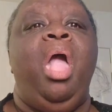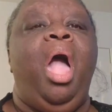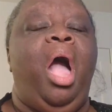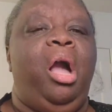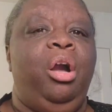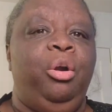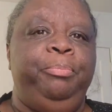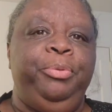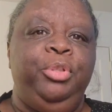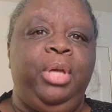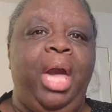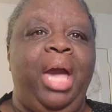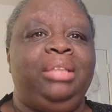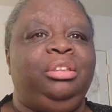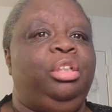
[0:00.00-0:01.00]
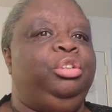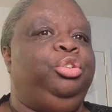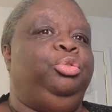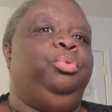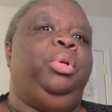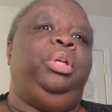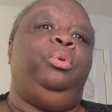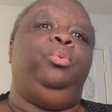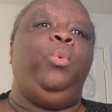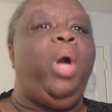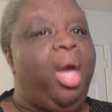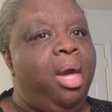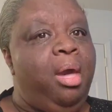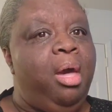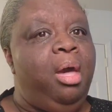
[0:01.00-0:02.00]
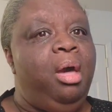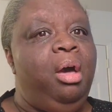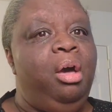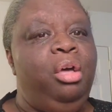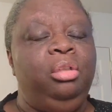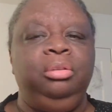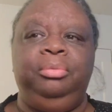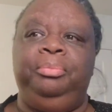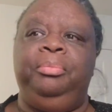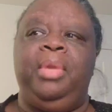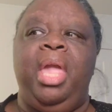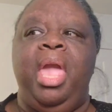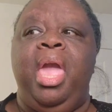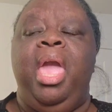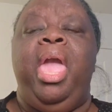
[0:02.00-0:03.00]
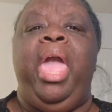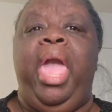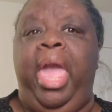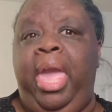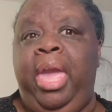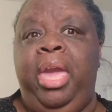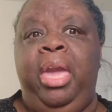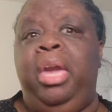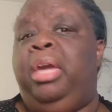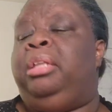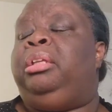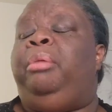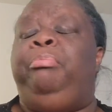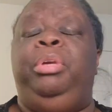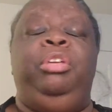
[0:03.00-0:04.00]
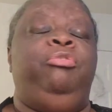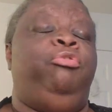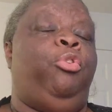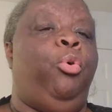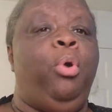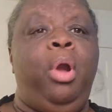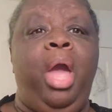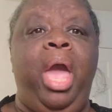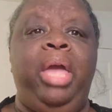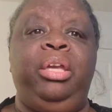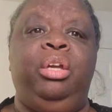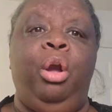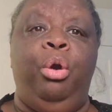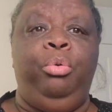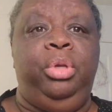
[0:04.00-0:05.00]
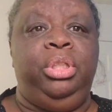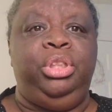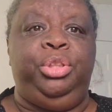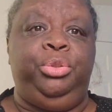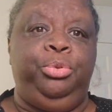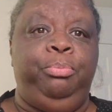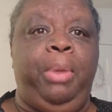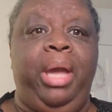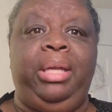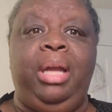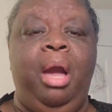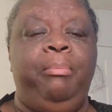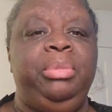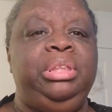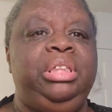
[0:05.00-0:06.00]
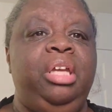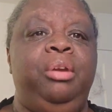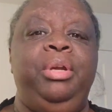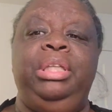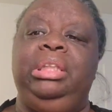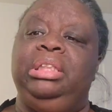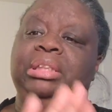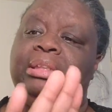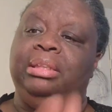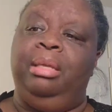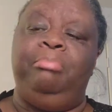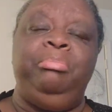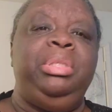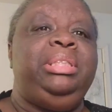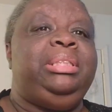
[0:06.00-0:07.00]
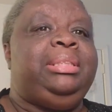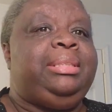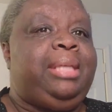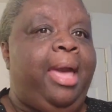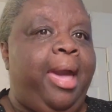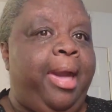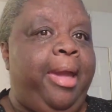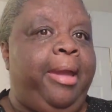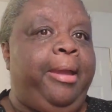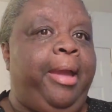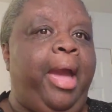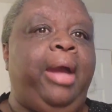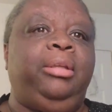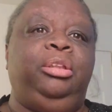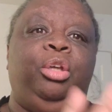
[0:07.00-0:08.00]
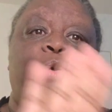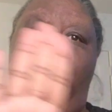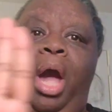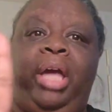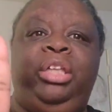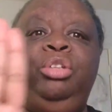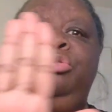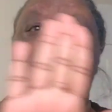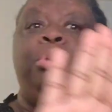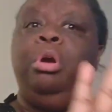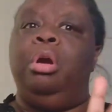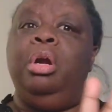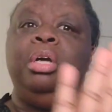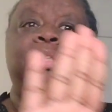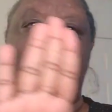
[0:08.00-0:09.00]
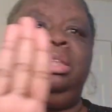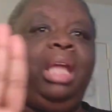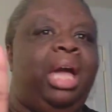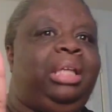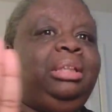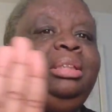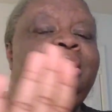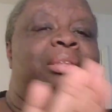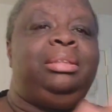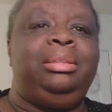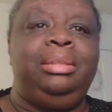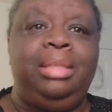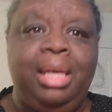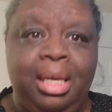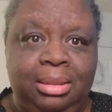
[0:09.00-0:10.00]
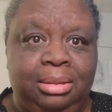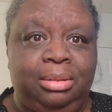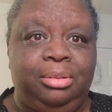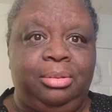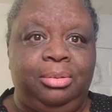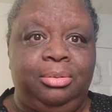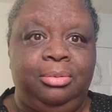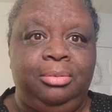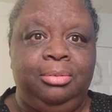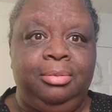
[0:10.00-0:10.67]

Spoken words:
I hope you guys are doing well. And before I go into my commentary list, let me say, I know how you girls like to tussle.